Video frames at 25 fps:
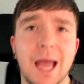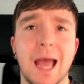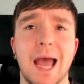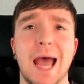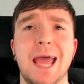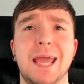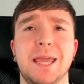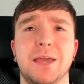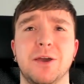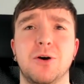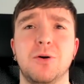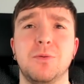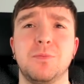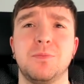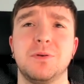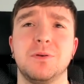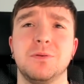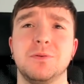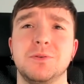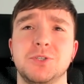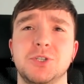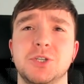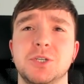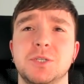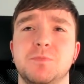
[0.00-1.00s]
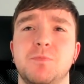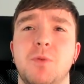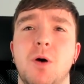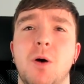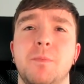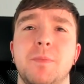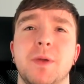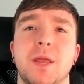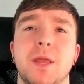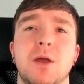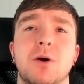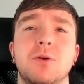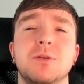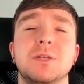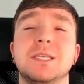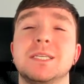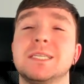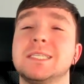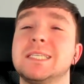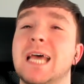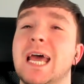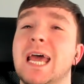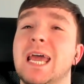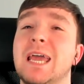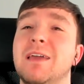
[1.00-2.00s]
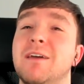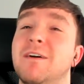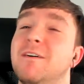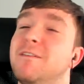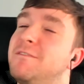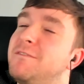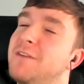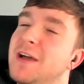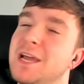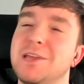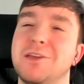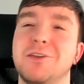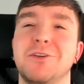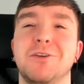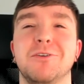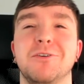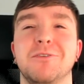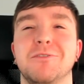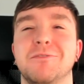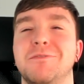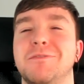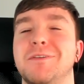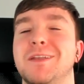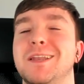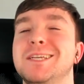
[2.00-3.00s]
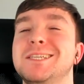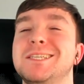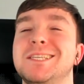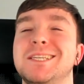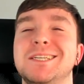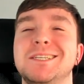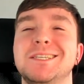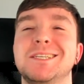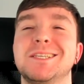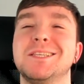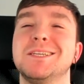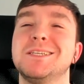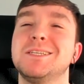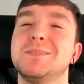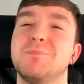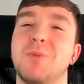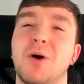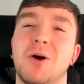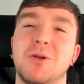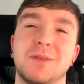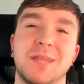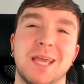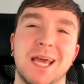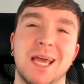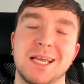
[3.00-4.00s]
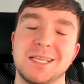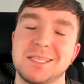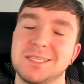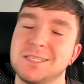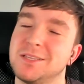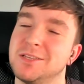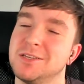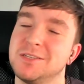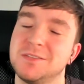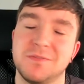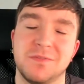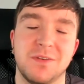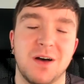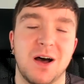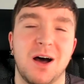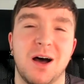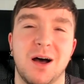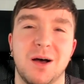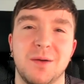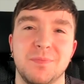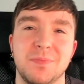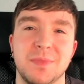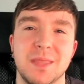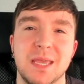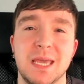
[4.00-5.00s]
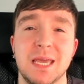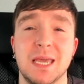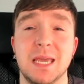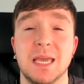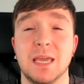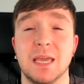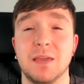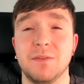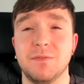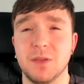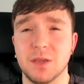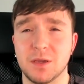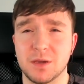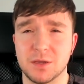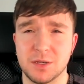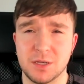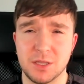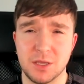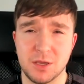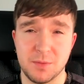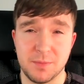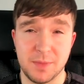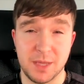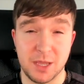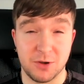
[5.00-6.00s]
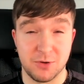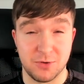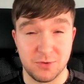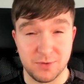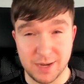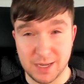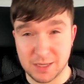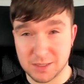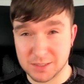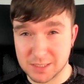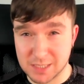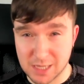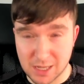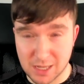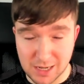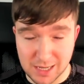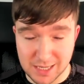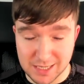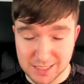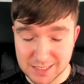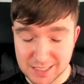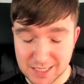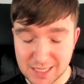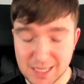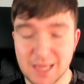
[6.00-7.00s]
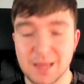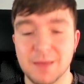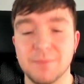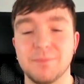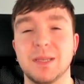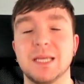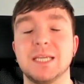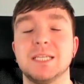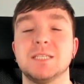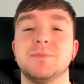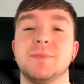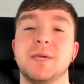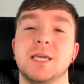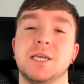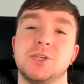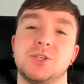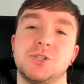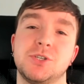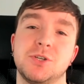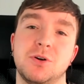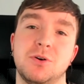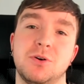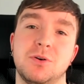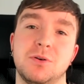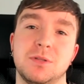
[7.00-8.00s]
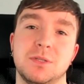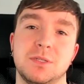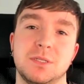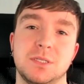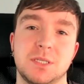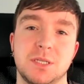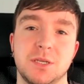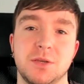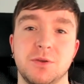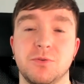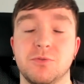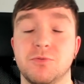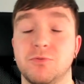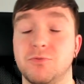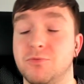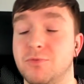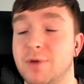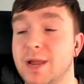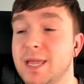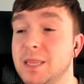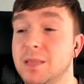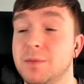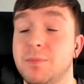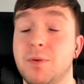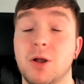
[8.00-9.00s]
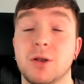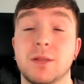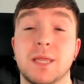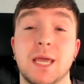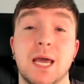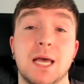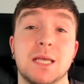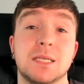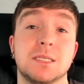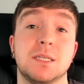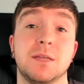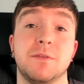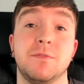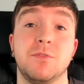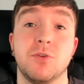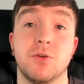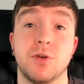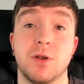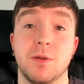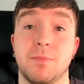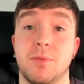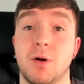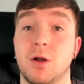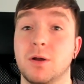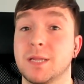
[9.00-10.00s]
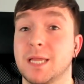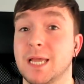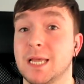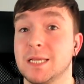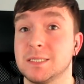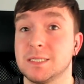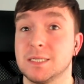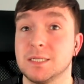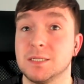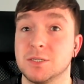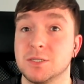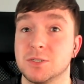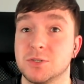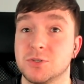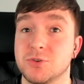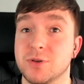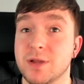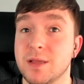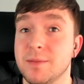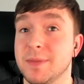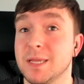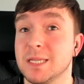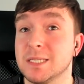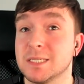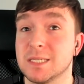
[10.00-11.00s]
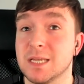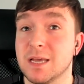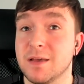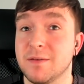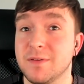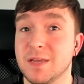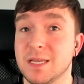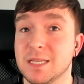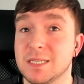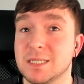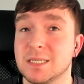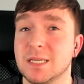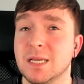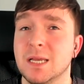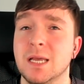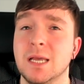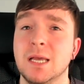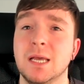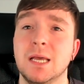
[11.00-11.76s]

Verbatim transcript: Hey up! Just popping on to say thank you for listening to this podcast this far. If you could do me a real solid, please make sure to rate the podcast if you're on a podcasting streaming service